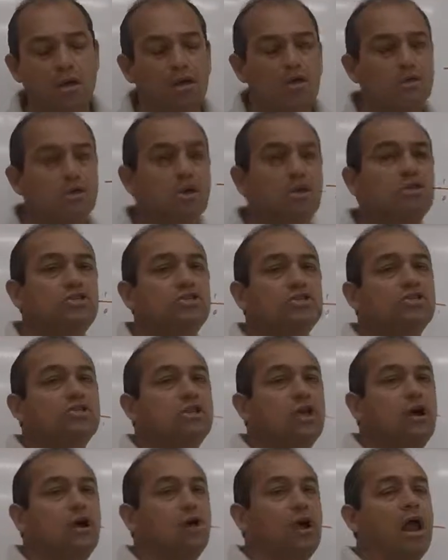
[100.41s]
So let's just
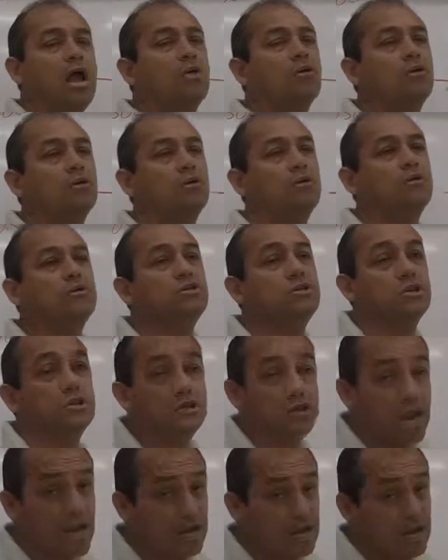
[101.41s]
say our annual
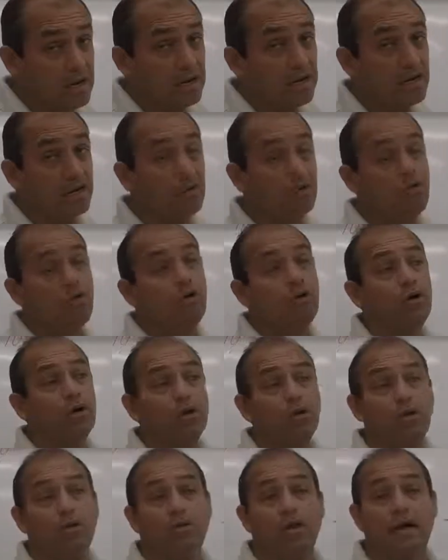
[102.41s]
usage, and in order
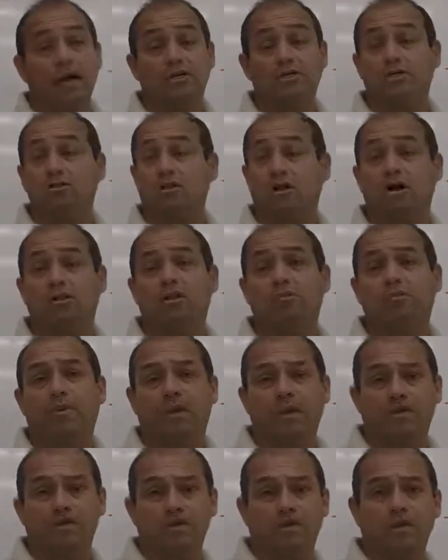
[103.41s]
to do that, just call up
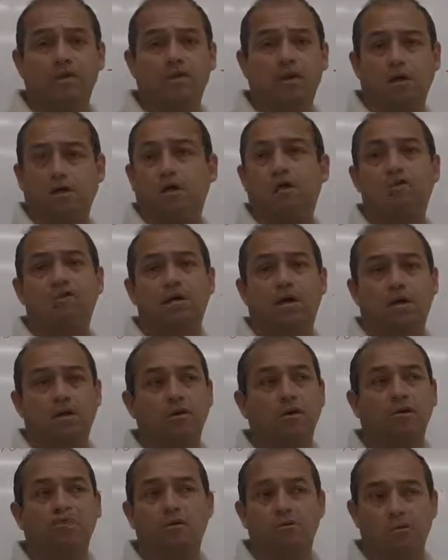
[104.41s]
Edison, and they'll tell
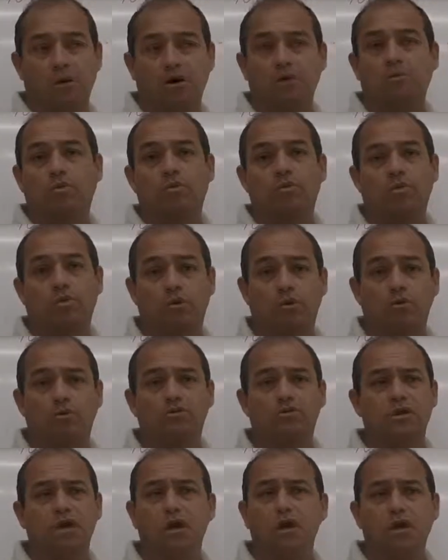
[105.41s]
you every month what you
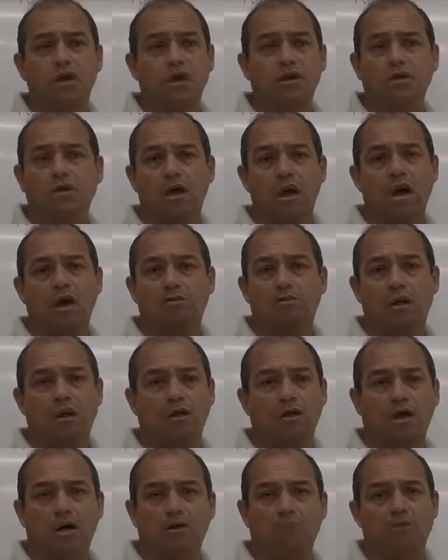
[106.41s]
use. You add them
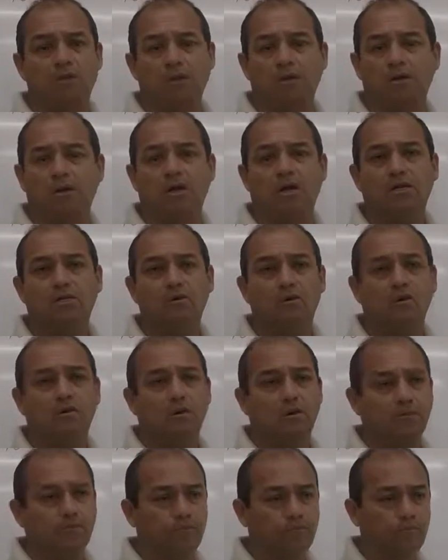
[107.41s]
all up, and you get a
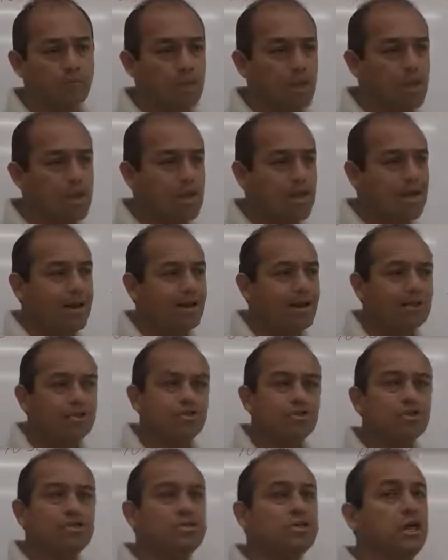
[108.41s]
total. Let's
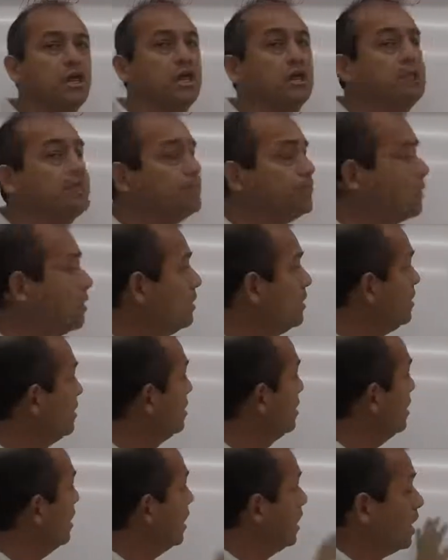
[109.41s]
just say
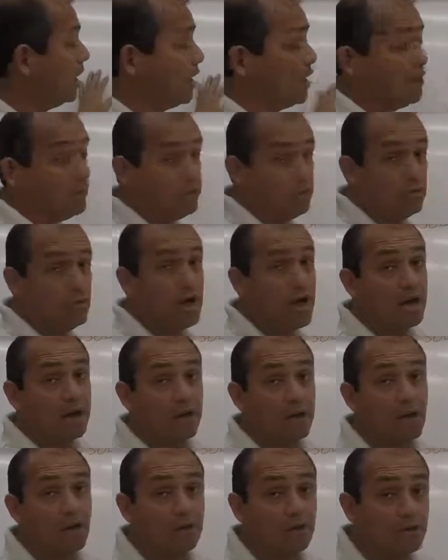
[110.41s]
you
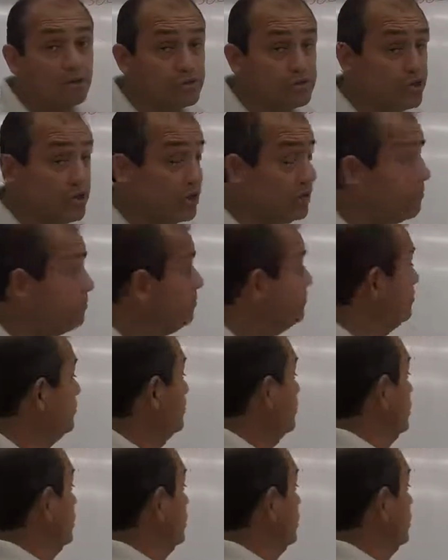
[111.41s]
added all yours up.